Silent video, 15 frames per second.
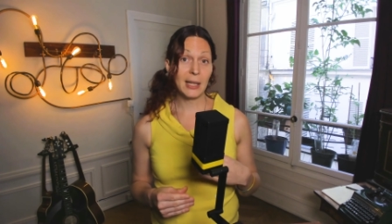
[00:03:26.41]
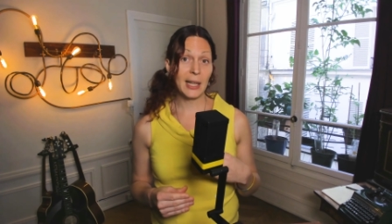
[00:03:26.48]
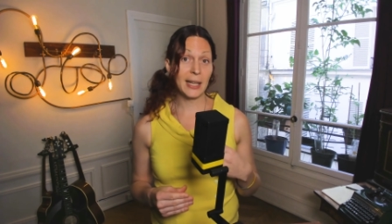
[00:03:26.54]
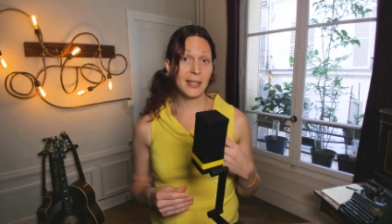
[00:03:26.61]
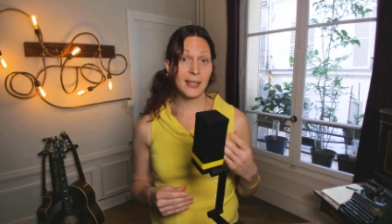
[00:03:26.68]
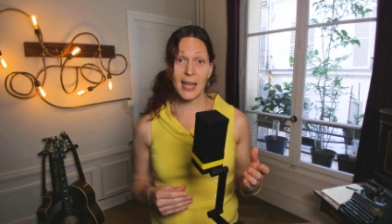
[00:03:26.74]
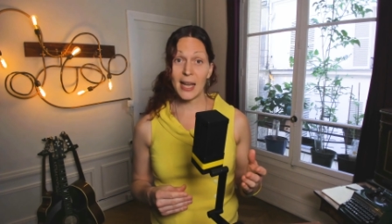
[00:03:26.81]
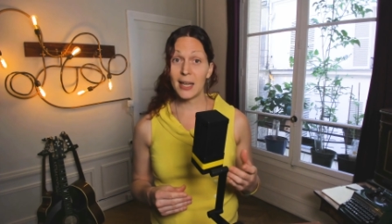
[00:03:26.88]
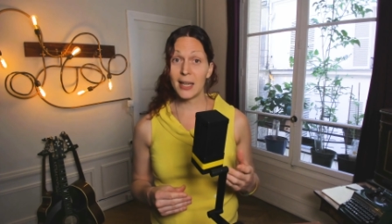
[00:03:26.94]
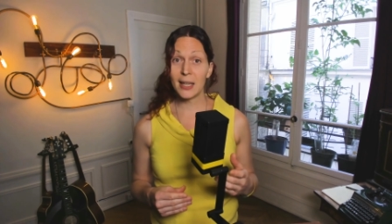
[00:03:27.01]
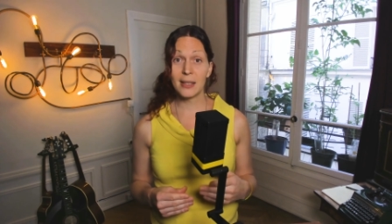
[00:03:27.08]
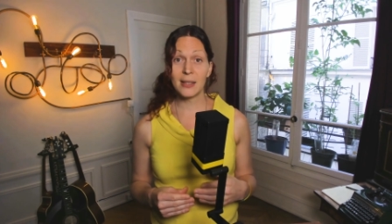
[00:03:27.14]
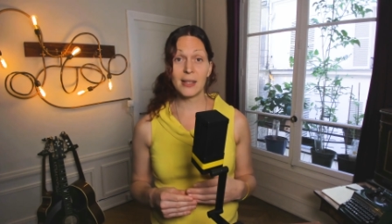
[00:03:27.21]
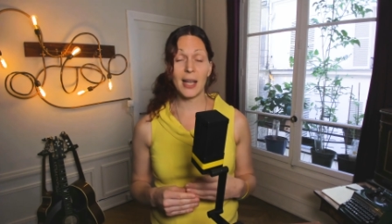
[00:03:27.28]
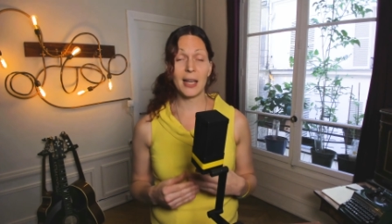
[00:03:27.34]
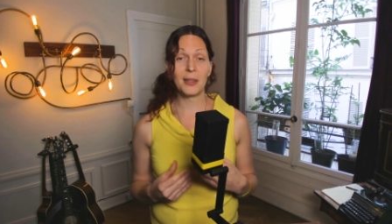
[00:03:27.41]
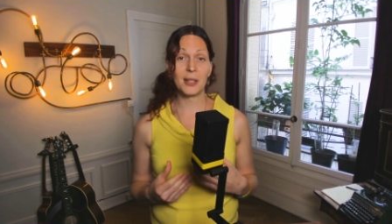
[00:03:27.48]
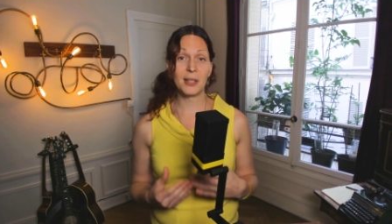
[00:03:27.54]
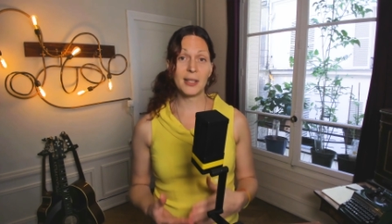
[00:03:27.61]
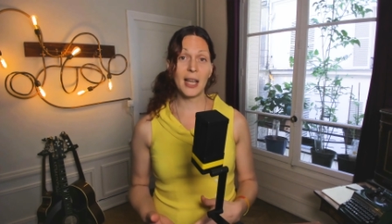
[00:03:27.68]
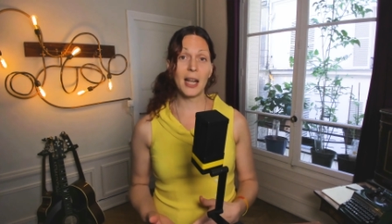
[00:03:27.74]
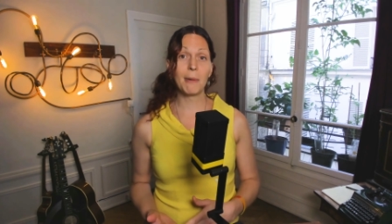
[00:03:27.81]
like Settings and
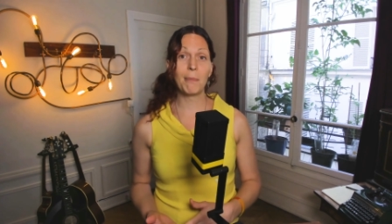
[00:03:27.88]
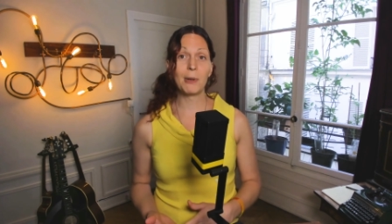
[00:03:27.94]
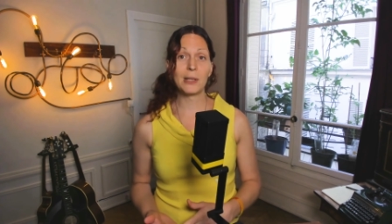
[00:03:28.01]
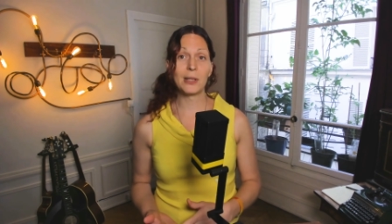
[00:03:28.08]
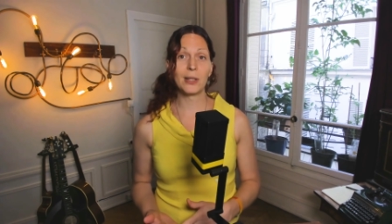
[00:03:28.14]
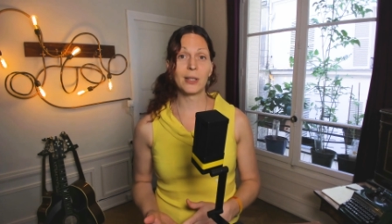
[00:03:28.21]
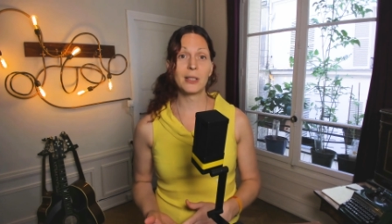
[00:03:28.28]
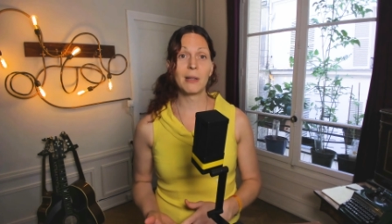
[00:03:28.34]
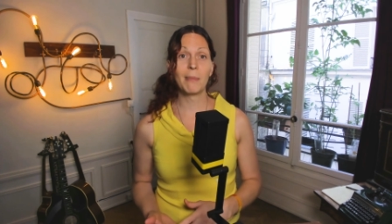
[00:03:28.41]
the Setup Wizard